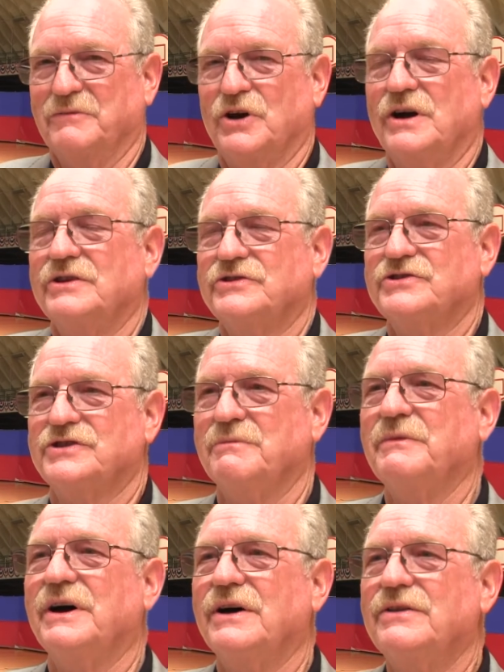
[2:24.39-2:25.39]
cause
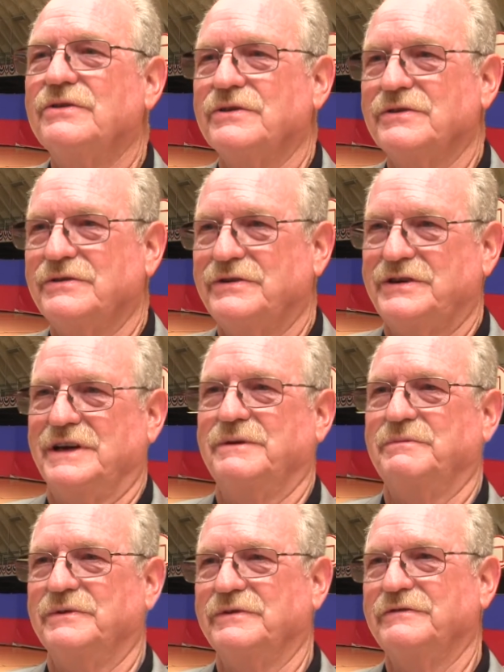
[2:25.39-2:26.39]
some other
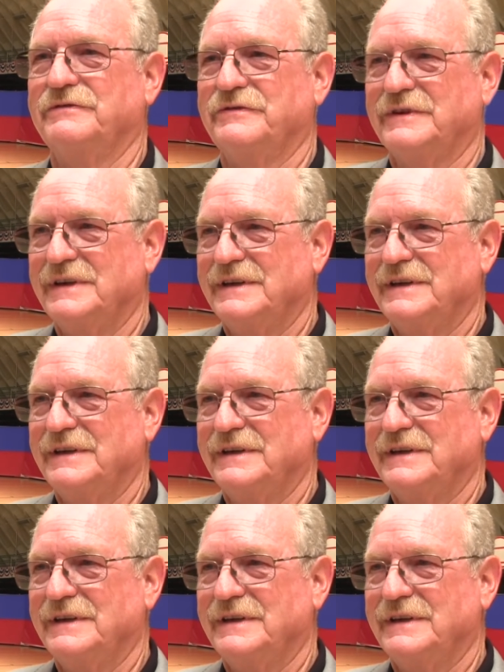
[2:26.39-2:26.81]
type of